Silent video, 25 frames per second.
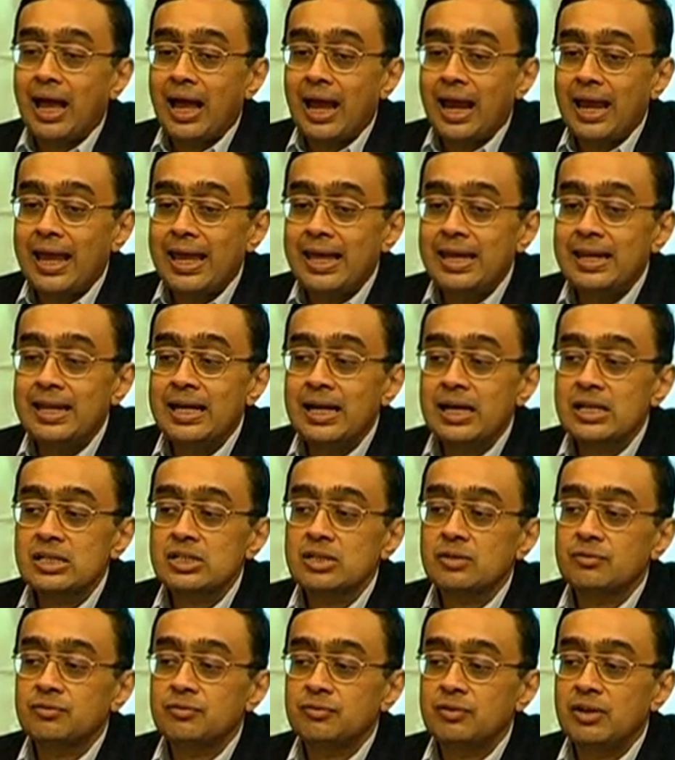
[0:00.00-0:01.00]
areas
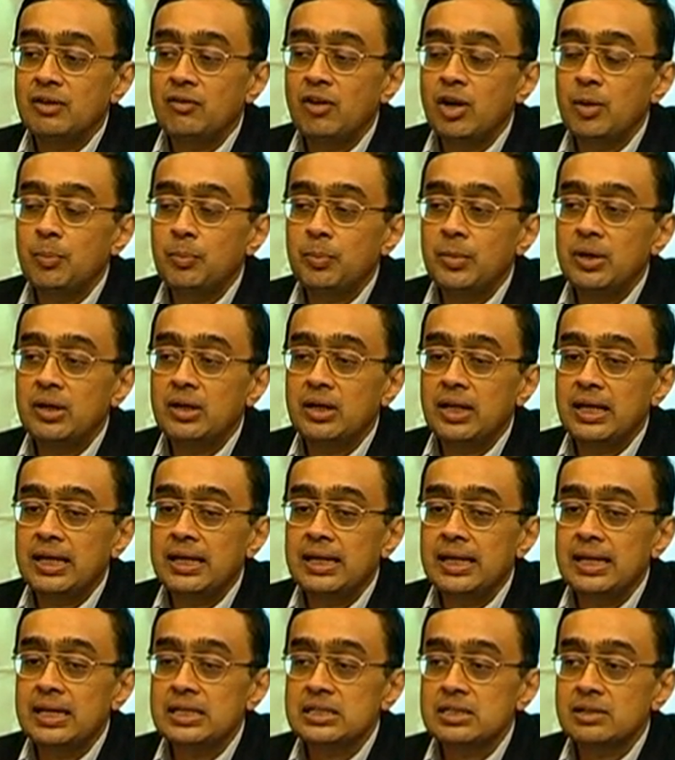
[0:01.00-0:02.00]
of development,
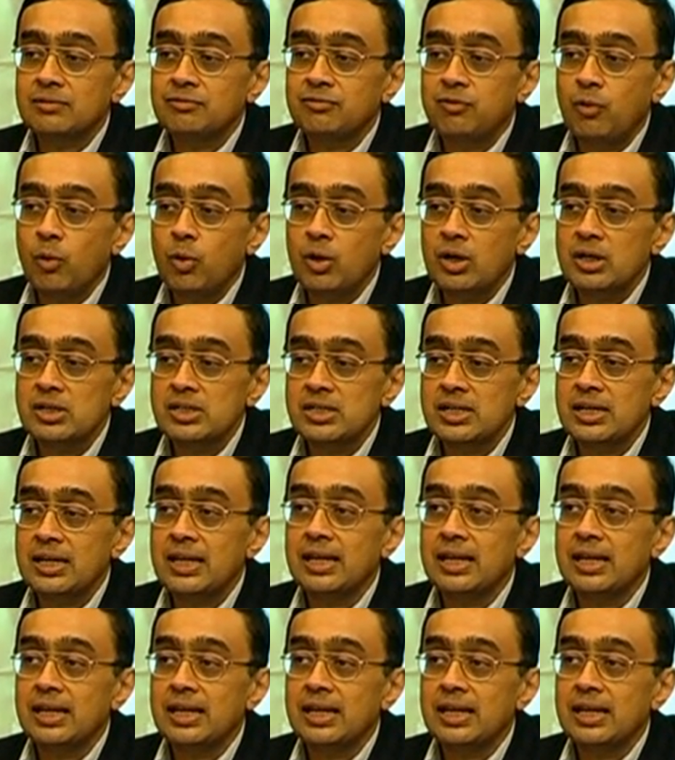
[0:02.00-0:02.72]
areas of focus, and